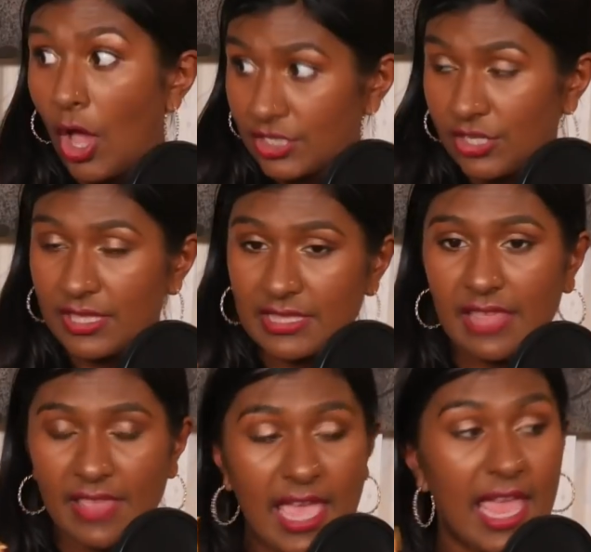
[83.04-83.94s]
I don't think
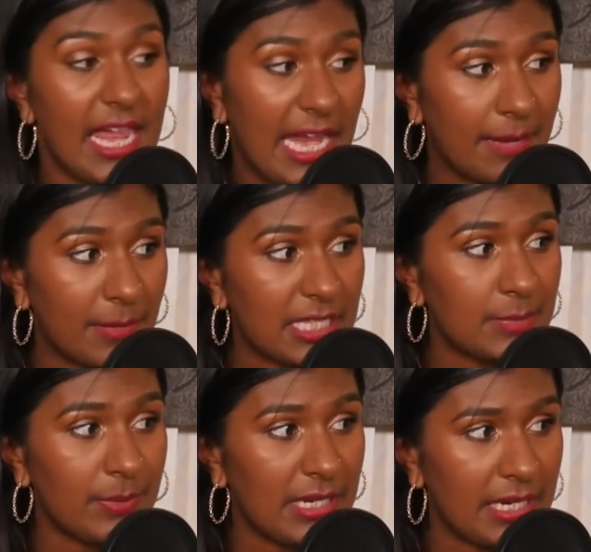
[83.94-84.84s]
that that aim is
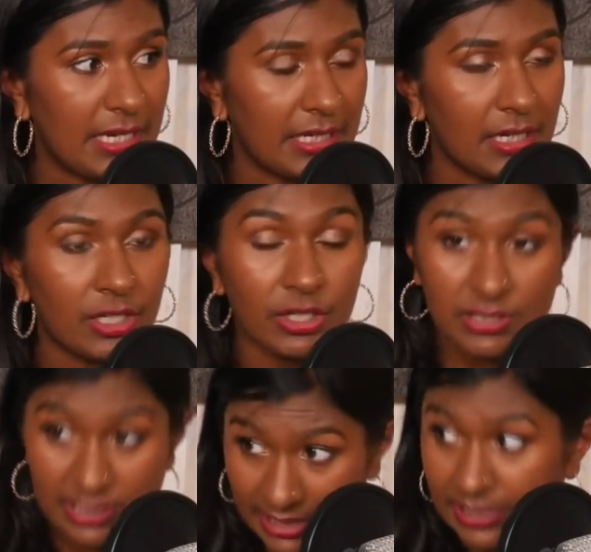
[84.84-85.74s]
being
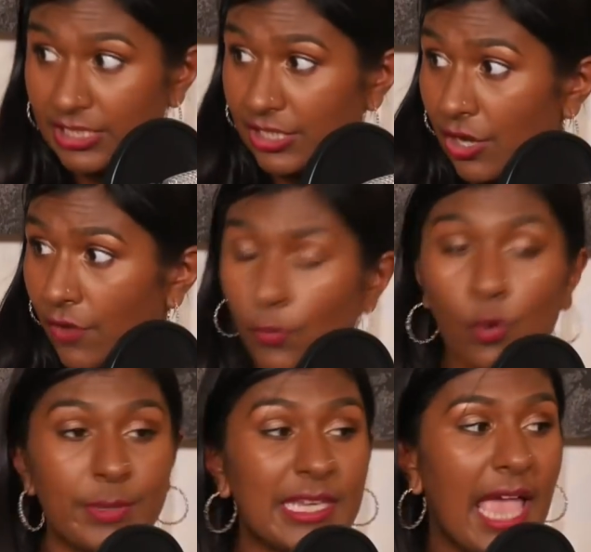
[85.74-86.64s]
considered enough
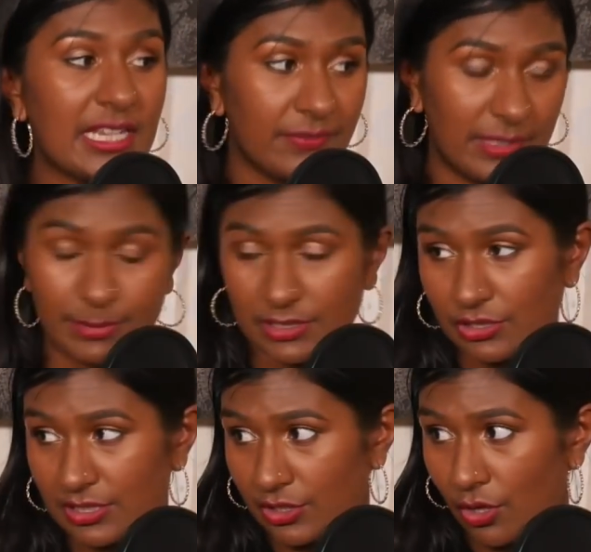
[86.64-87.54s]
or being actively
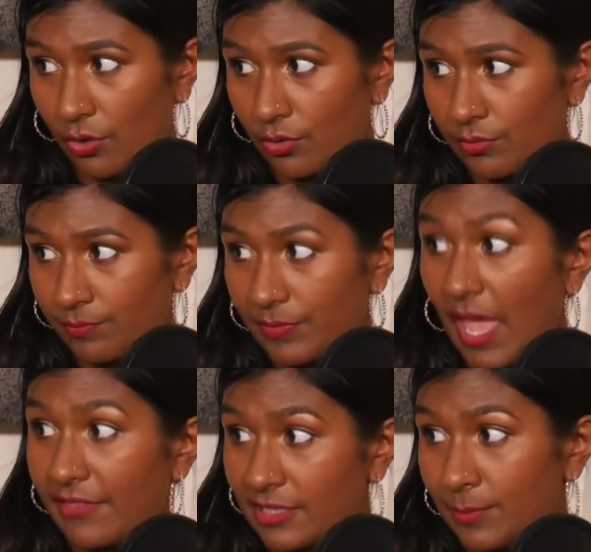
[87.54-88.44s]
pursued as a goal
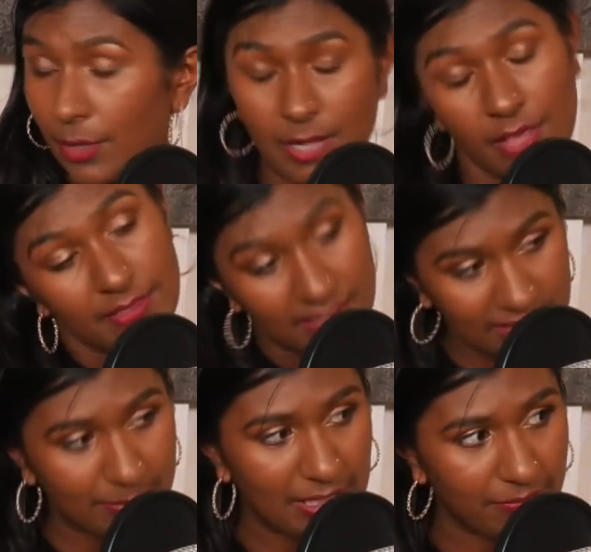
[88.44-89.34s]
at this moment. I think
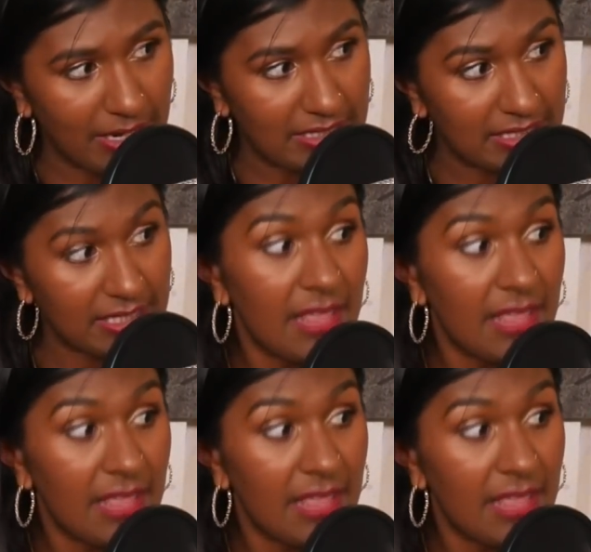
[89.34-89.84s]
it's being evaded.